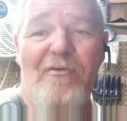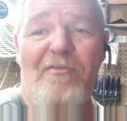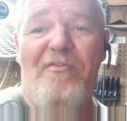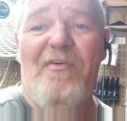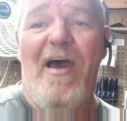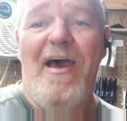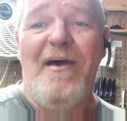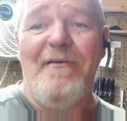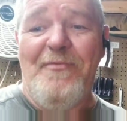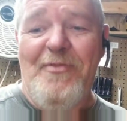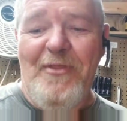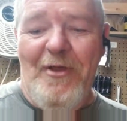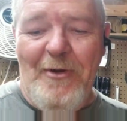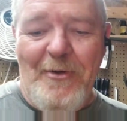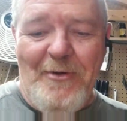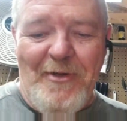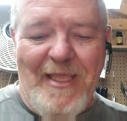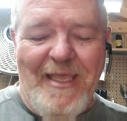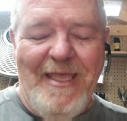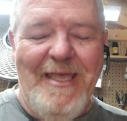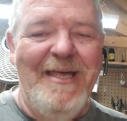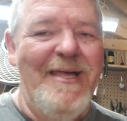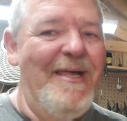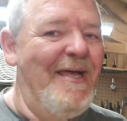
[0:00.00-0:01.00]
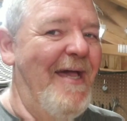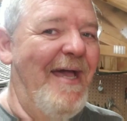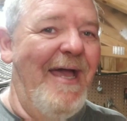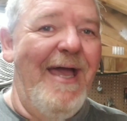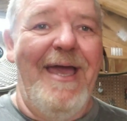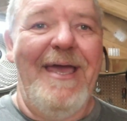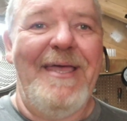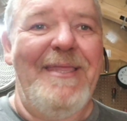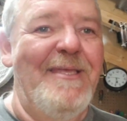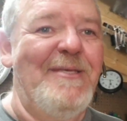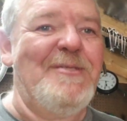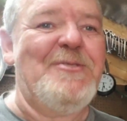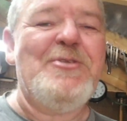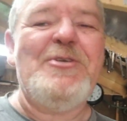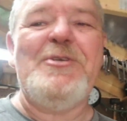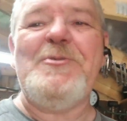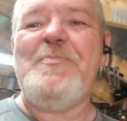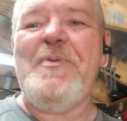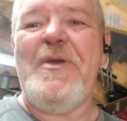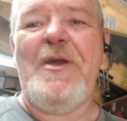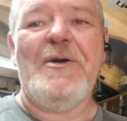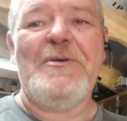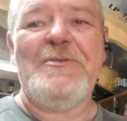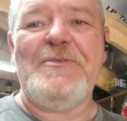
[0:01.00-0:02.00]
5:30. And it's
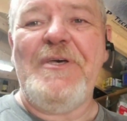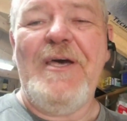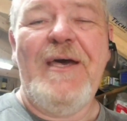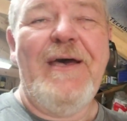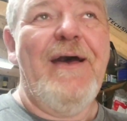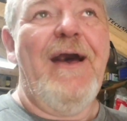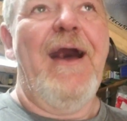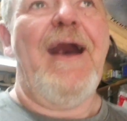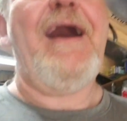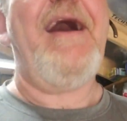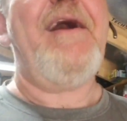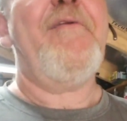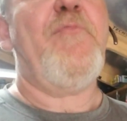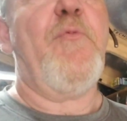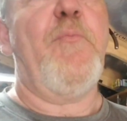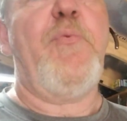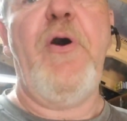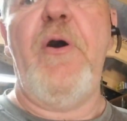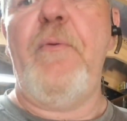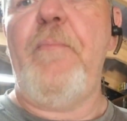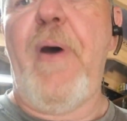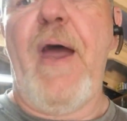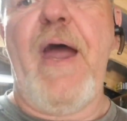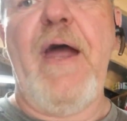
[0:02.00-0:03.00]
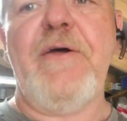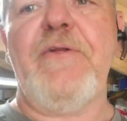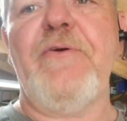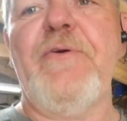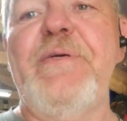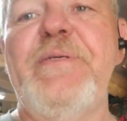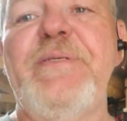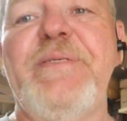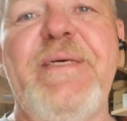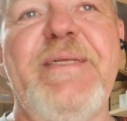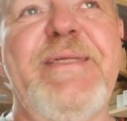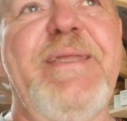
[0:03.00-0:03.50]
just because I haven't put batteries